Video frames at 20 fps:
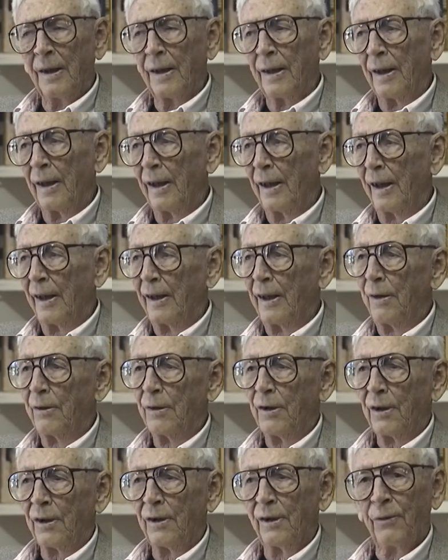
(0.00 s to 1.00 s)
And he
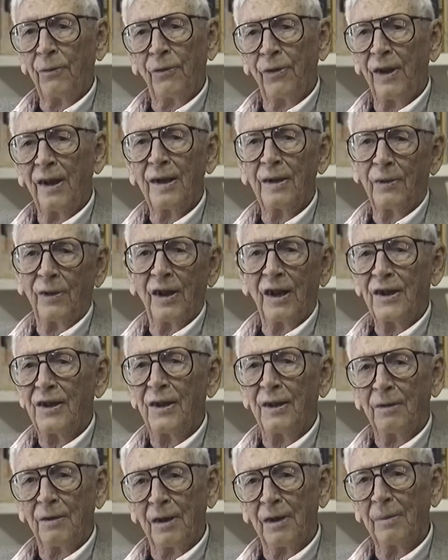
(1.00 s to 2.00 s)
was a good friend of ours.
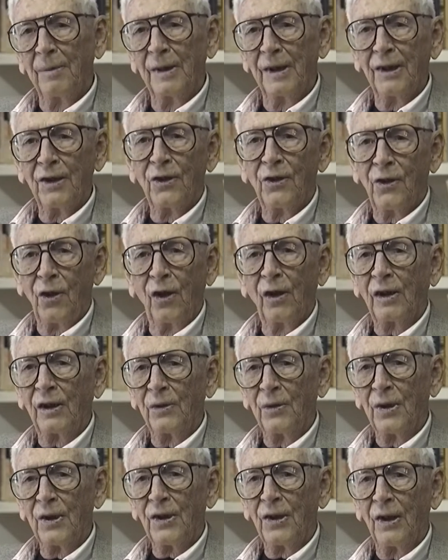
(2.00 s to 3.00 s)
He'd come in and talk
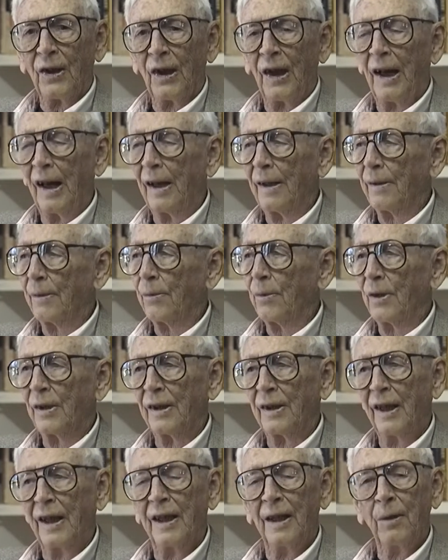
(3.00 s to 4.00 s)
to us a lot. And one
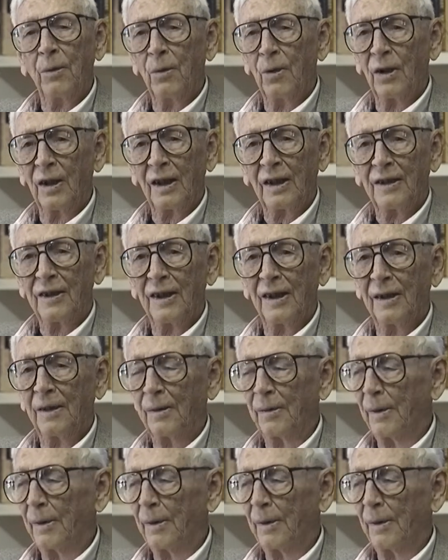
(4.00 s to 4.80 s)
day he walked in